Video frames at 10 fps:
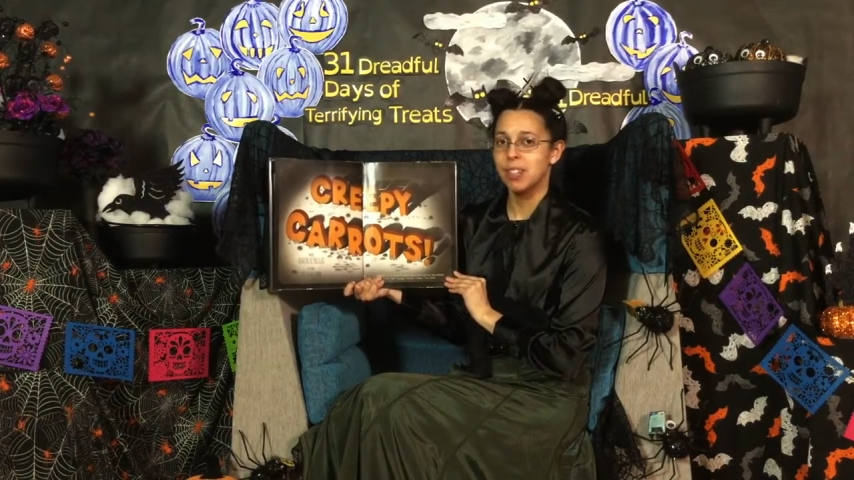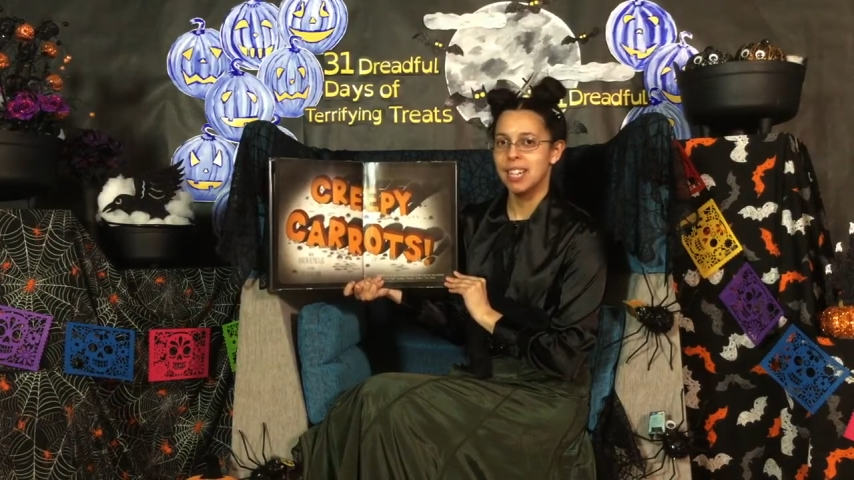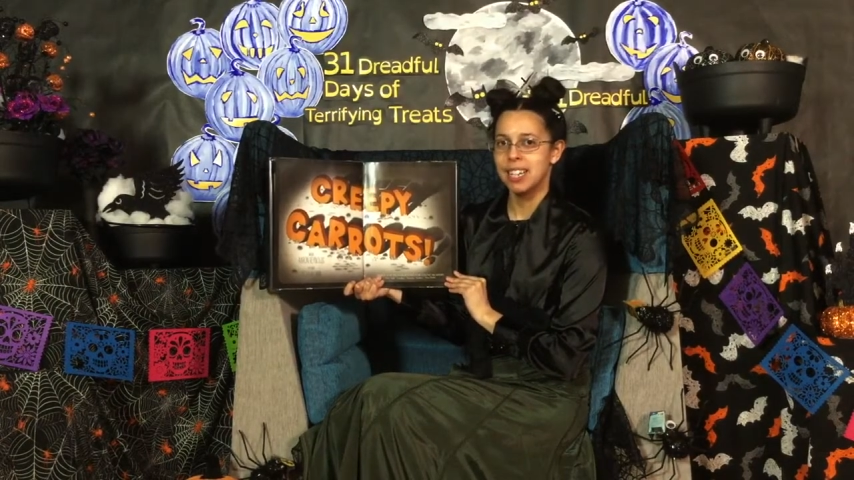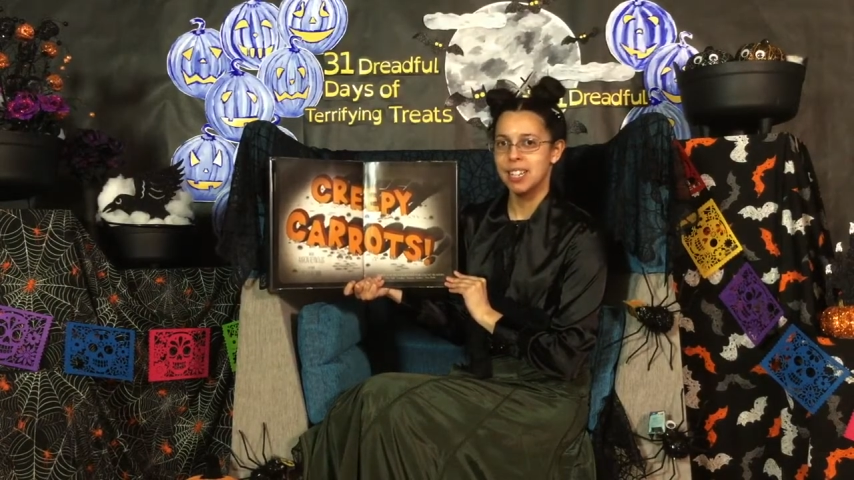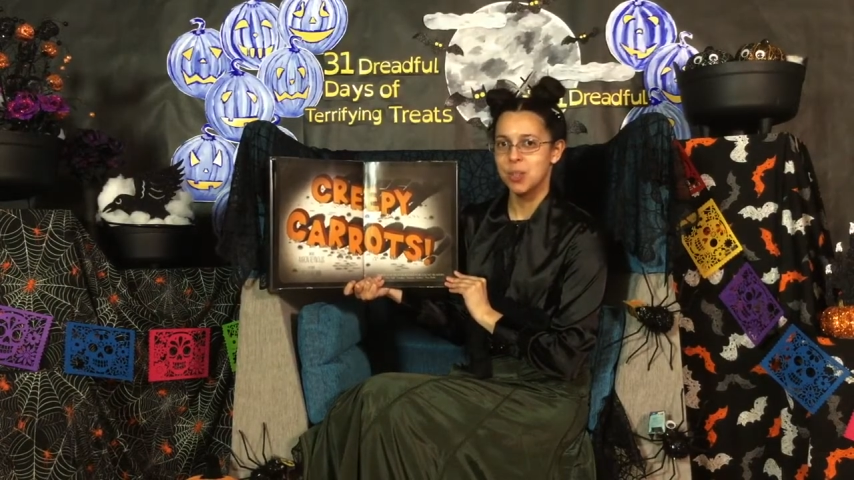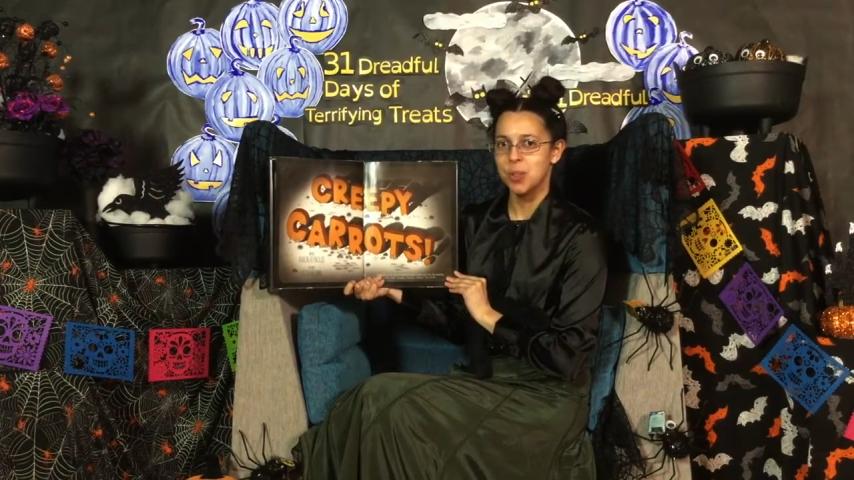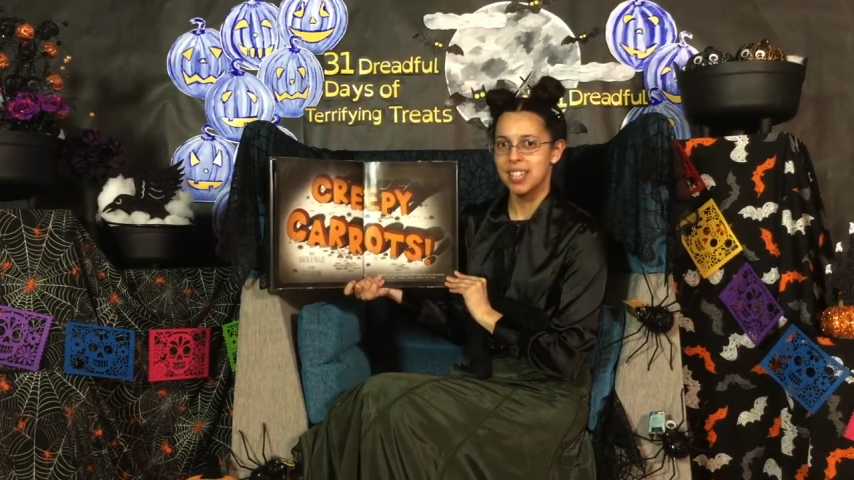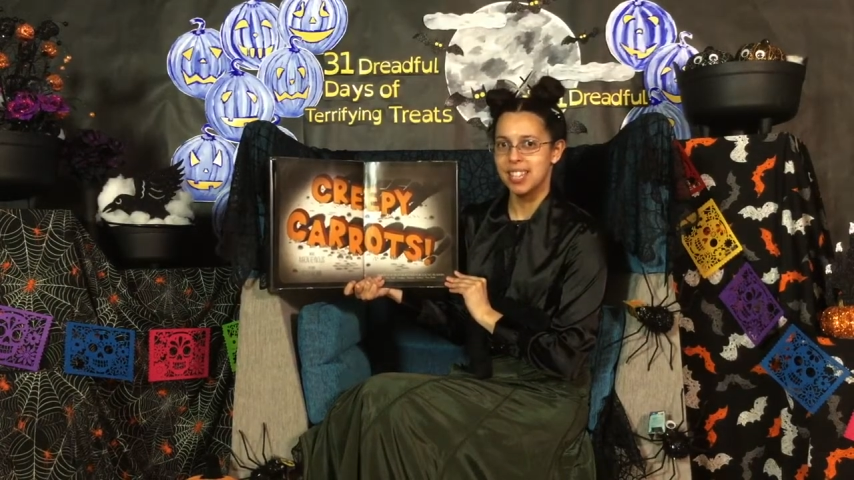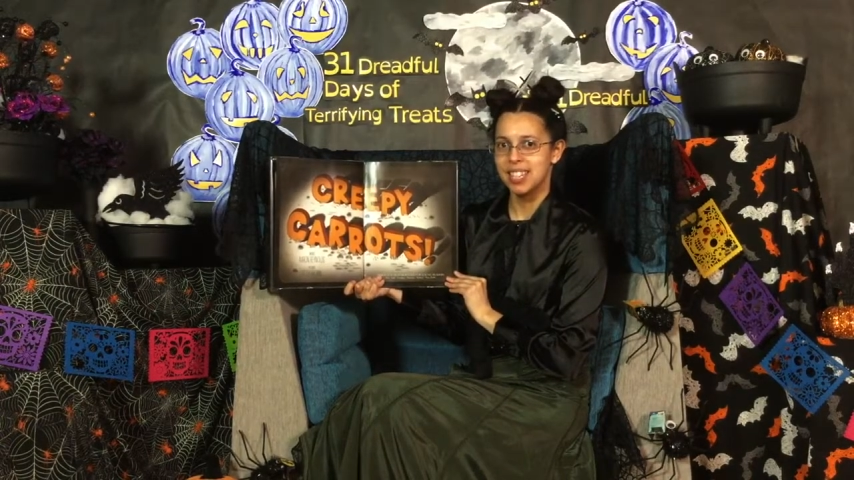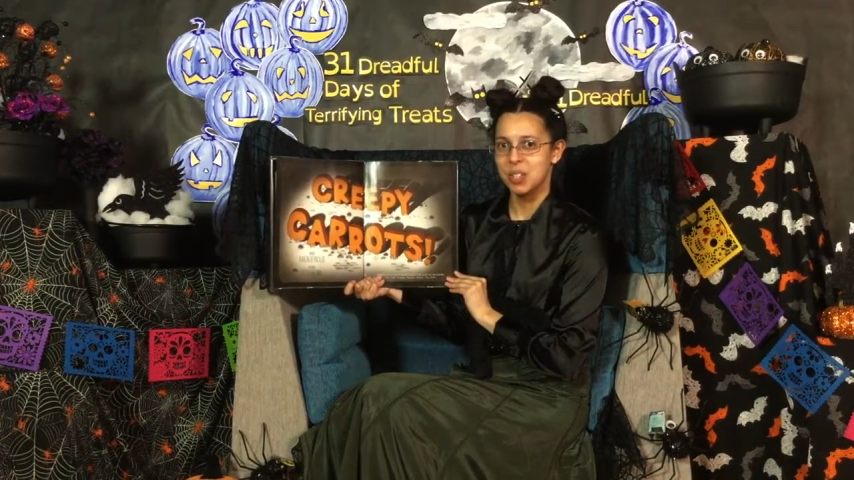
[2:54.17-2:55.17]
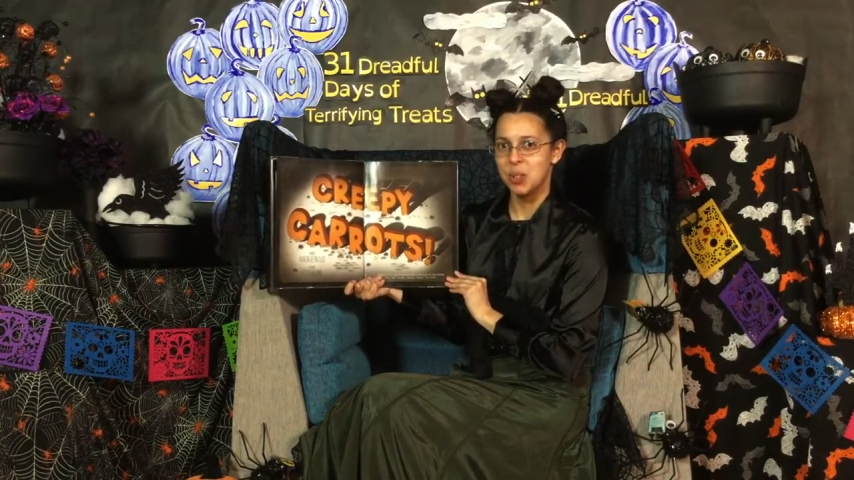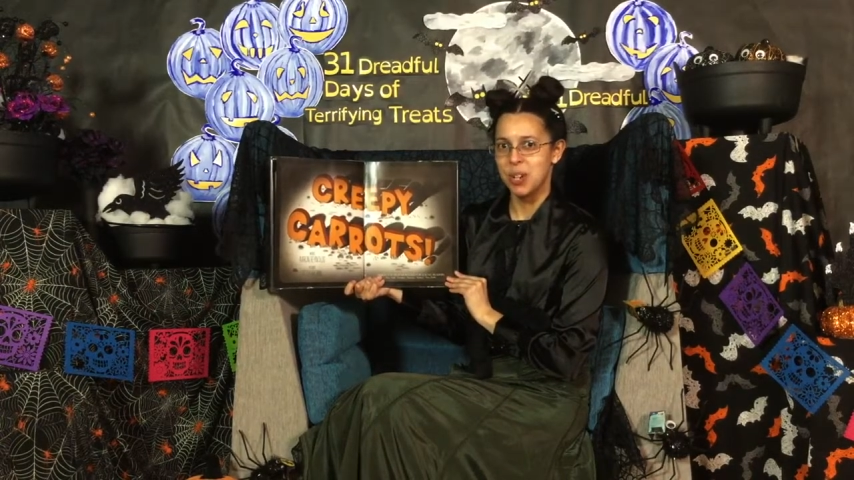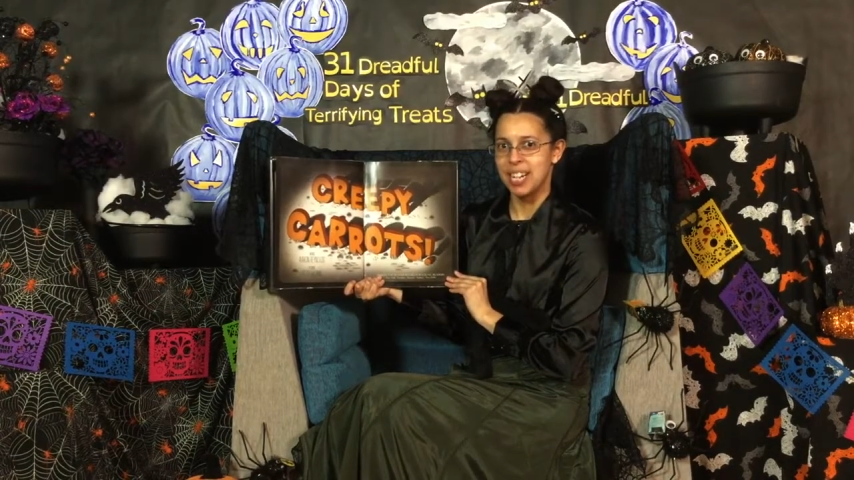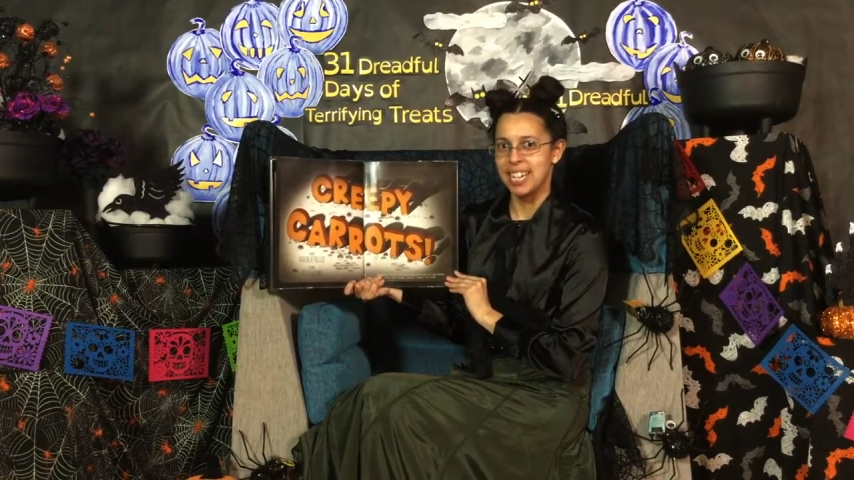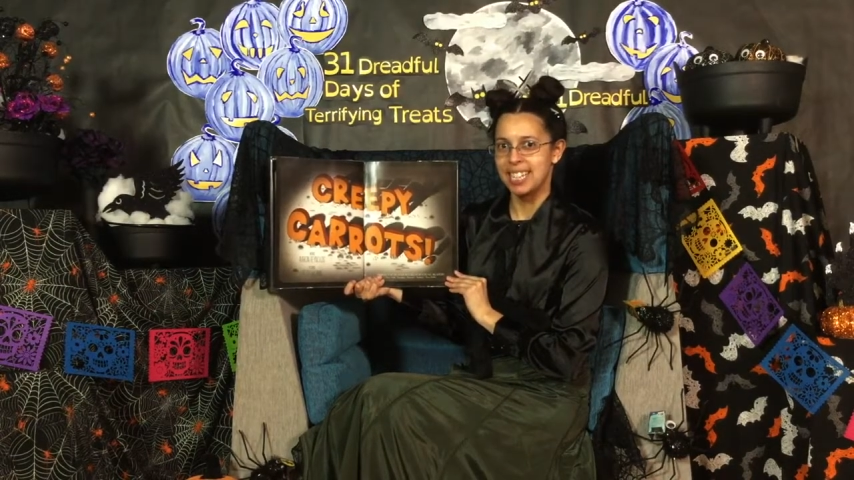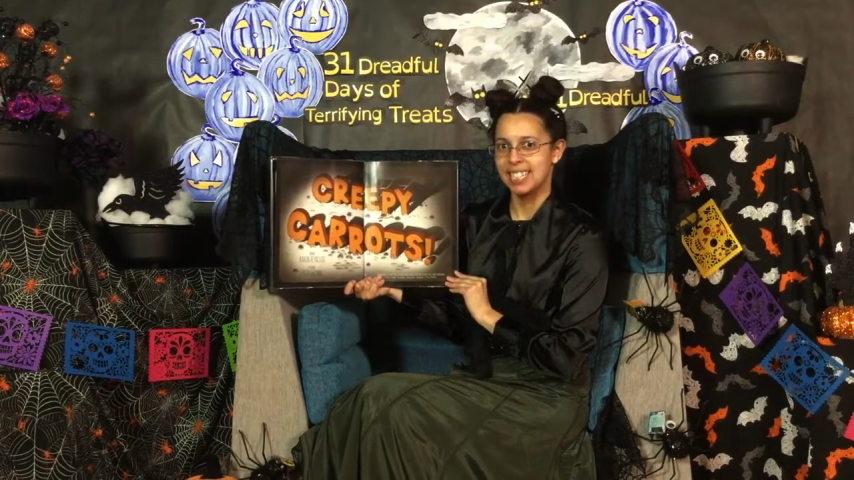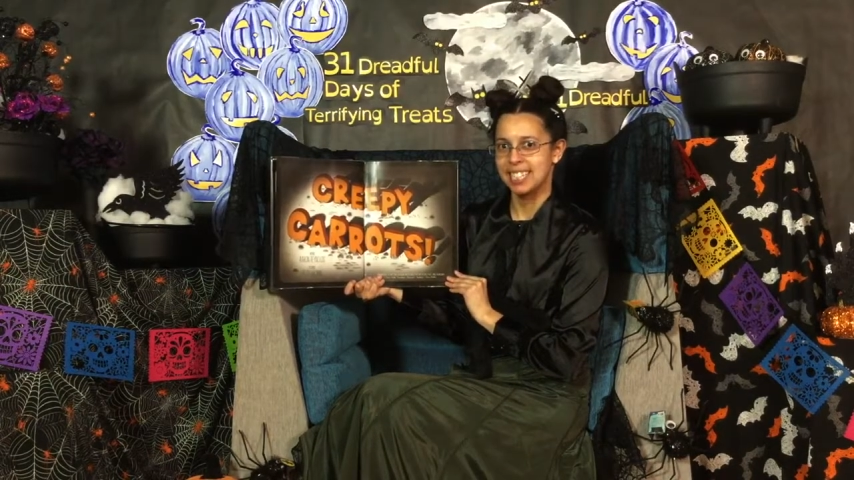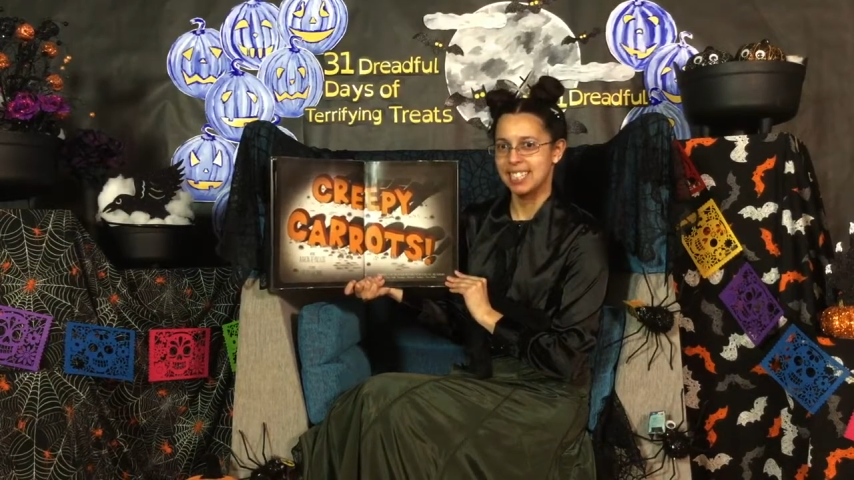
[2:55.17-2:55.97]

for letting us read this story.